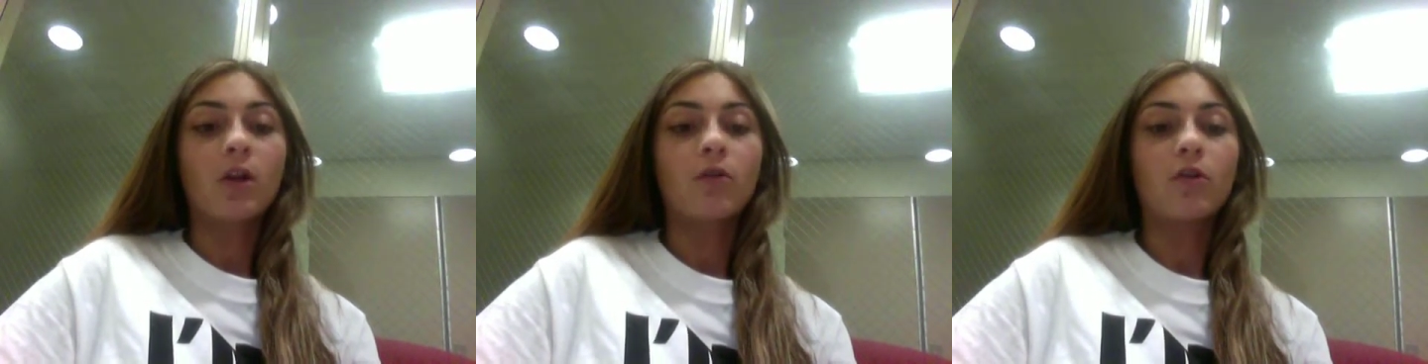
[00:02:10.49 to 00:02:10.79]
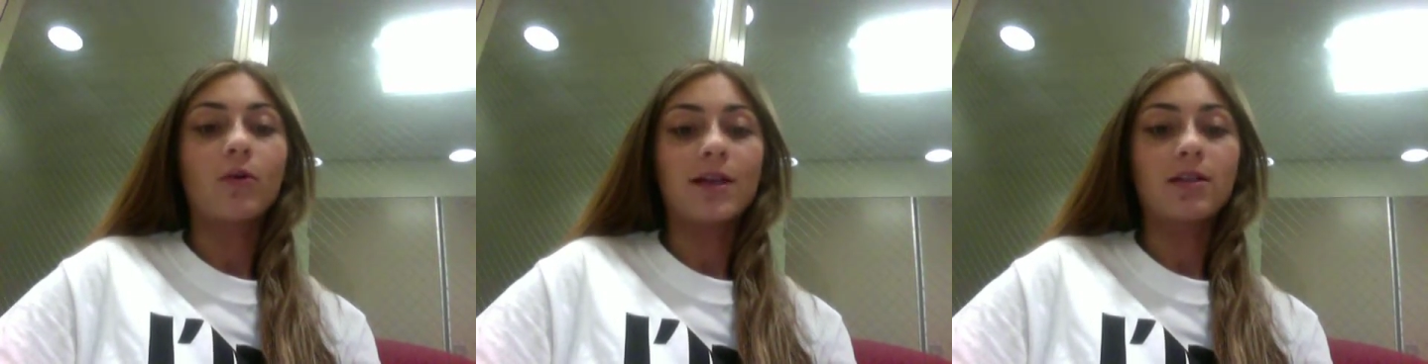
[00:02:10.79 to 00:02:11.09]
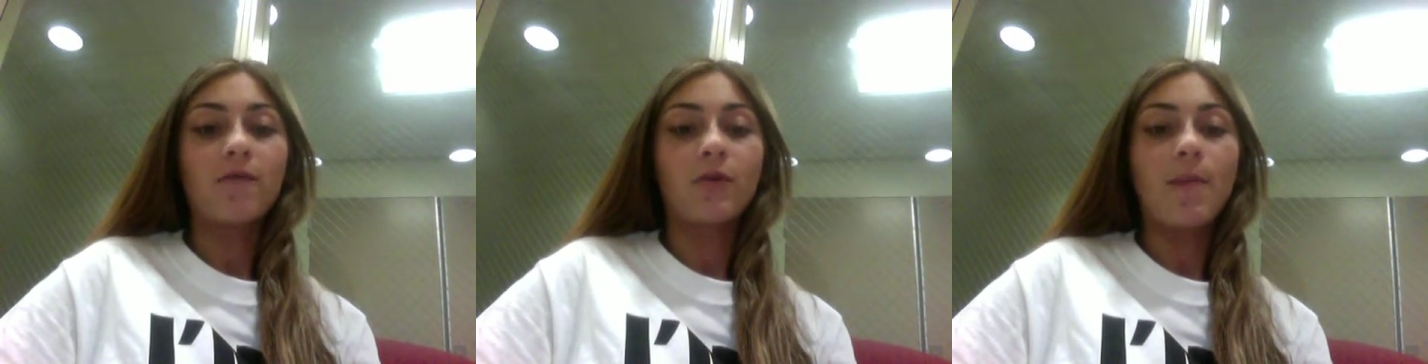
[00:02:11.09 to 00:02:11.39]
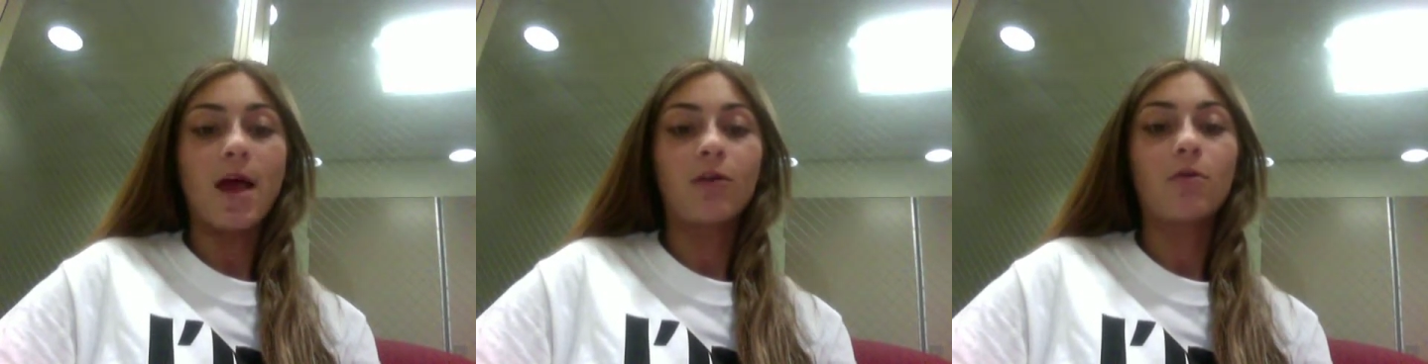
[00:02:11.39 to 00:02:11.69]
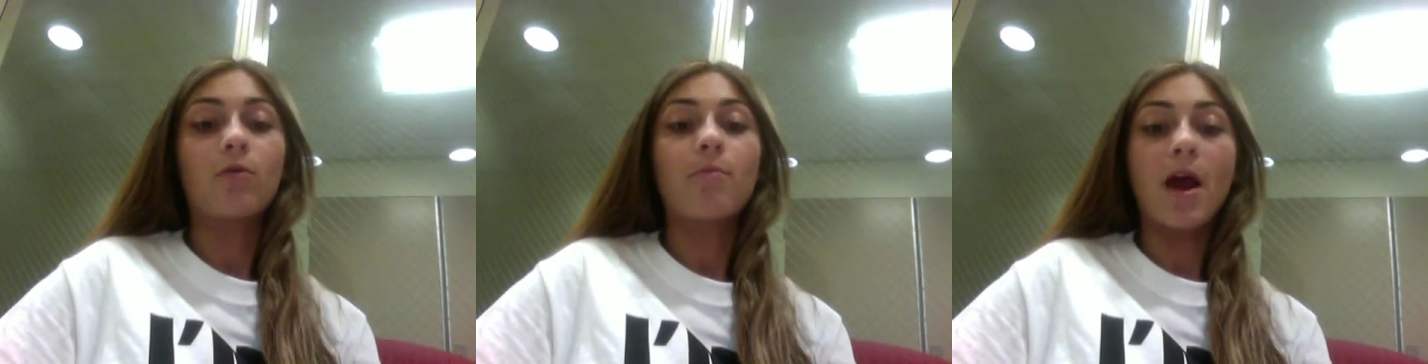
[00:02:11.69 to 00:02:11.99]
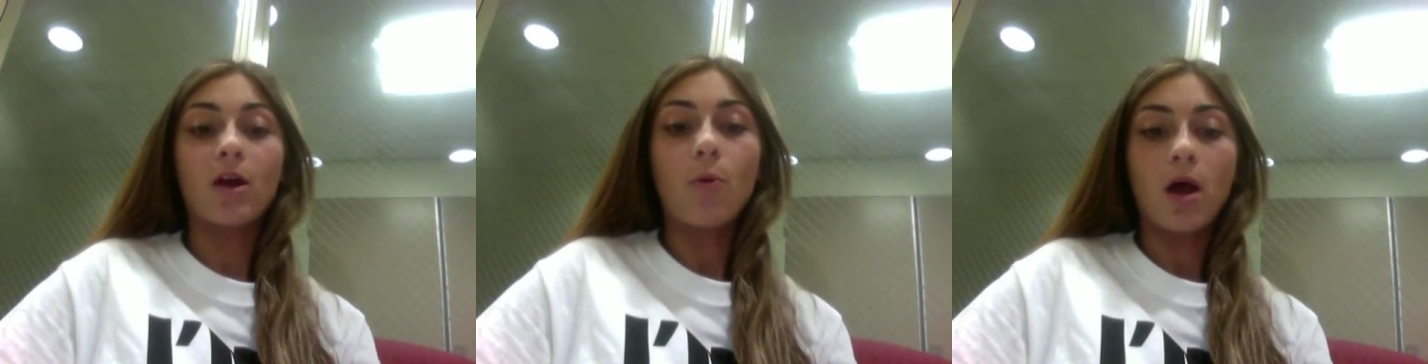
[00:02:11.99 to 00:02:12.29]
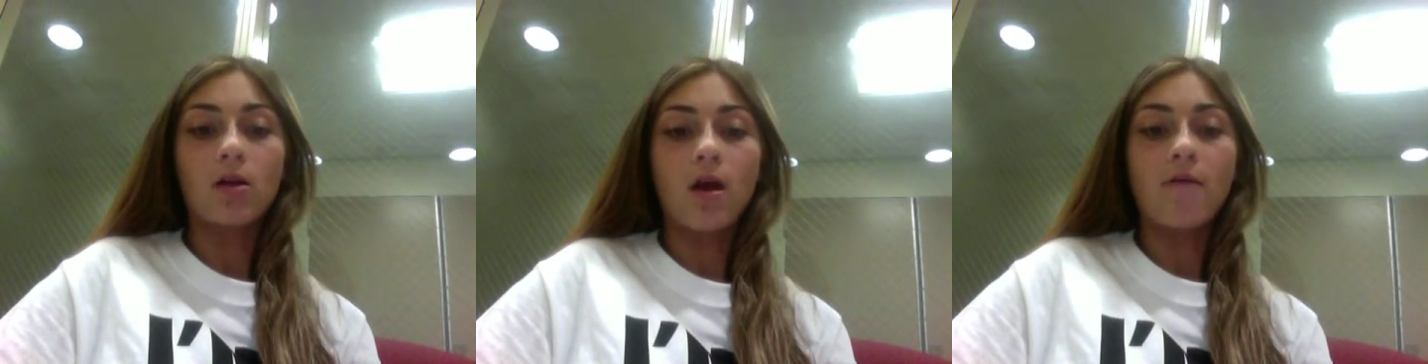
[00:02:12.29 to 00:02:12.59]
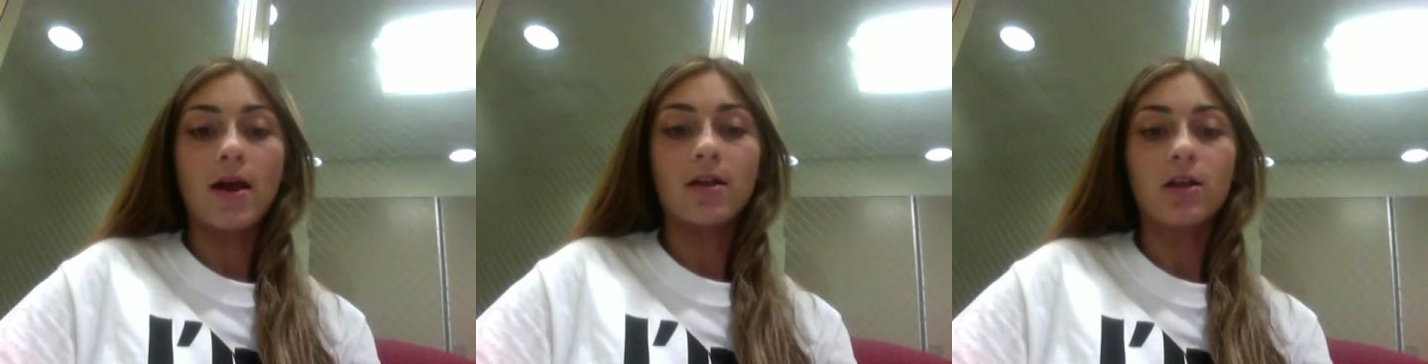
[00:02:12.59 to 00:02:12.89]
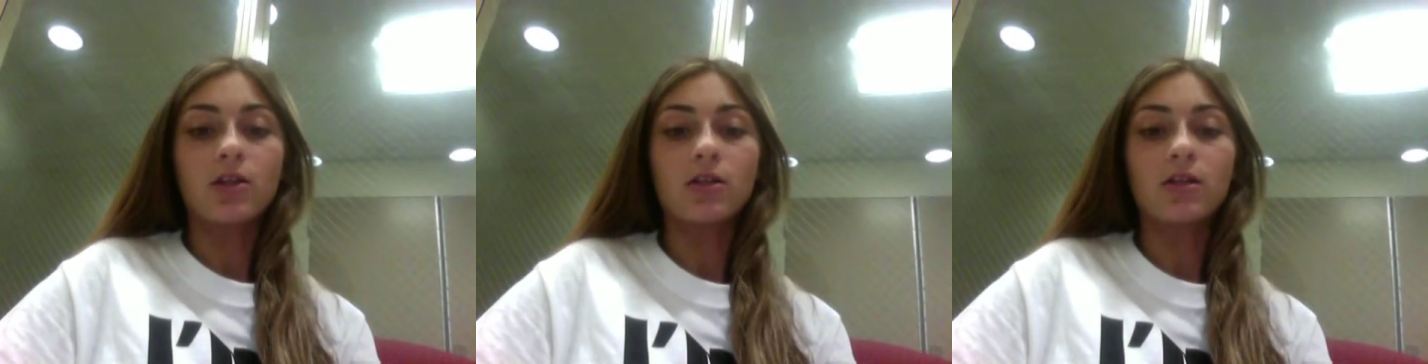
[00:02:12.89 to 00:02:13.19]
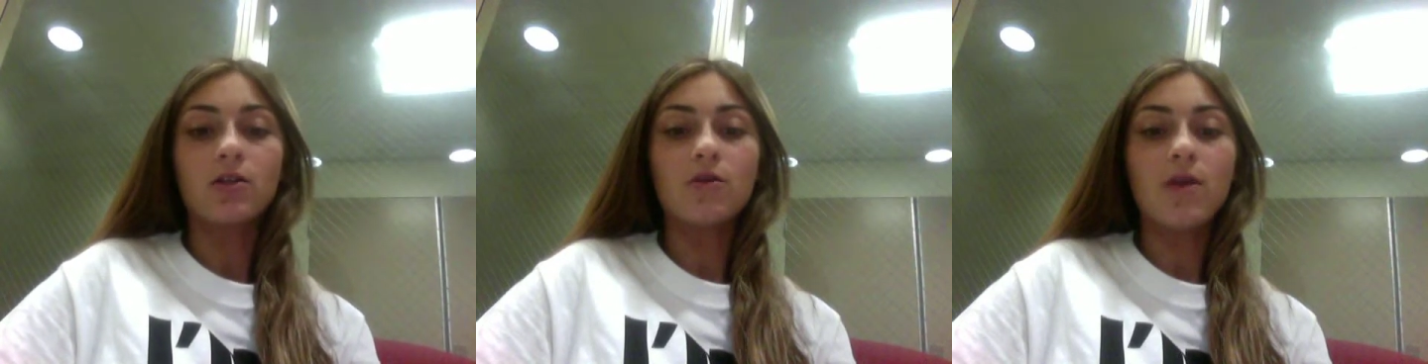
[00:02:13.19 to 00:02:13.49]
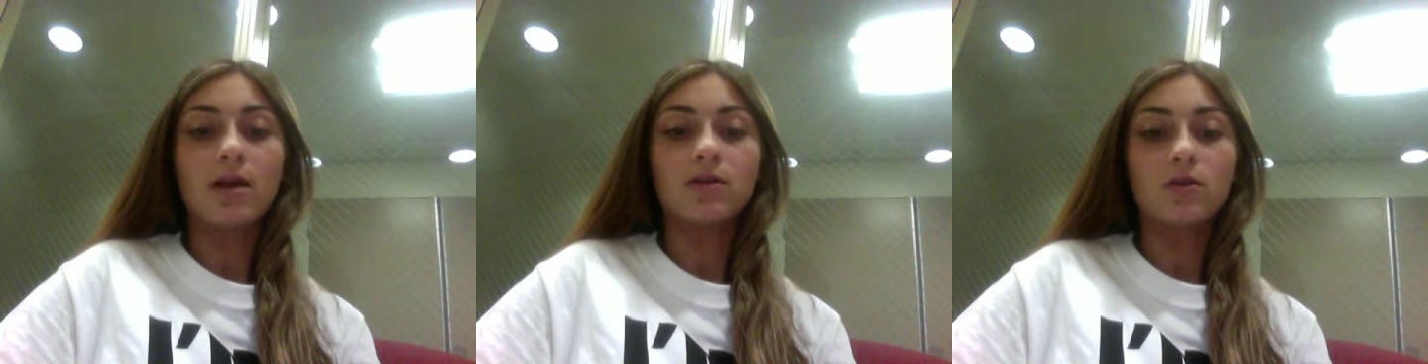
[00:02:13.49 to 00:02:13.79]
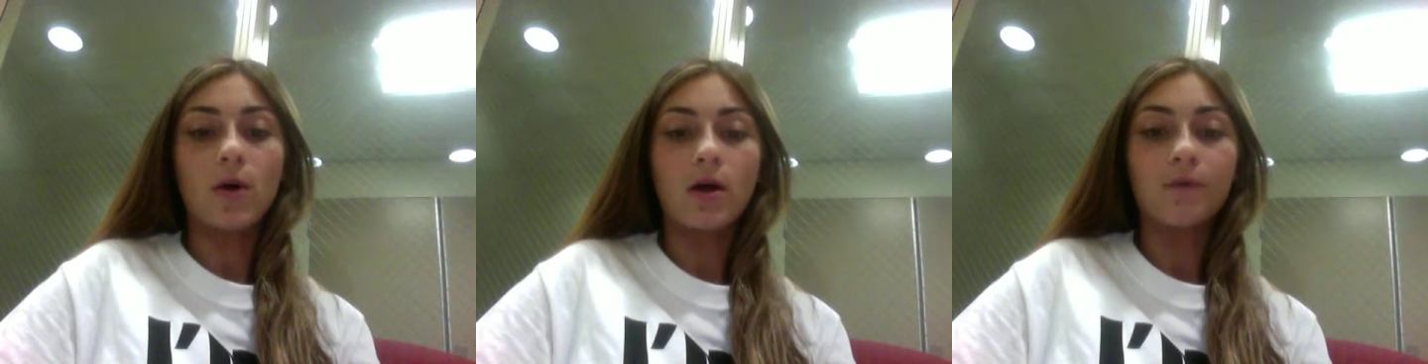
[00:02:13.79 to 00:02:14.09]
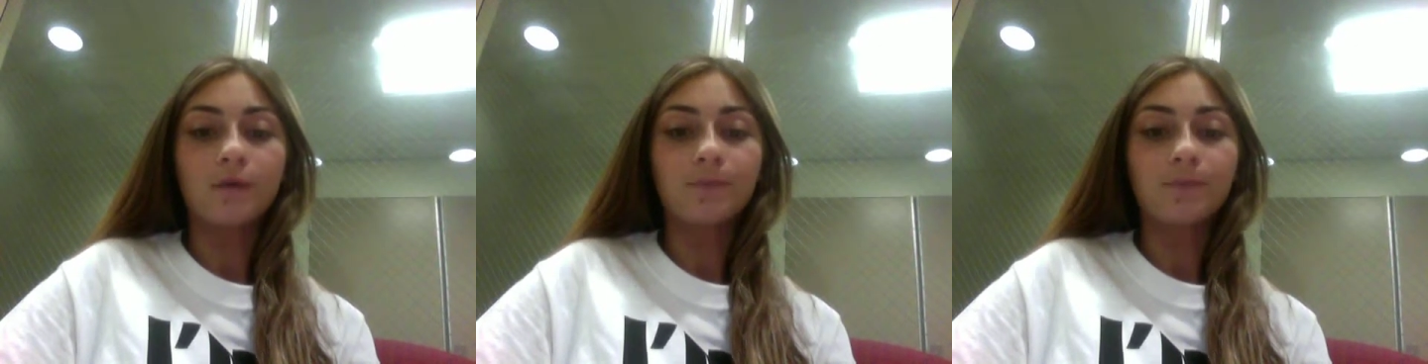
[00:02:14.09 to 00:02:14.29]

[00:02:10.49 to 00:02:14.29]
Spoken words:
were arrested for marijuana law violations in 2012.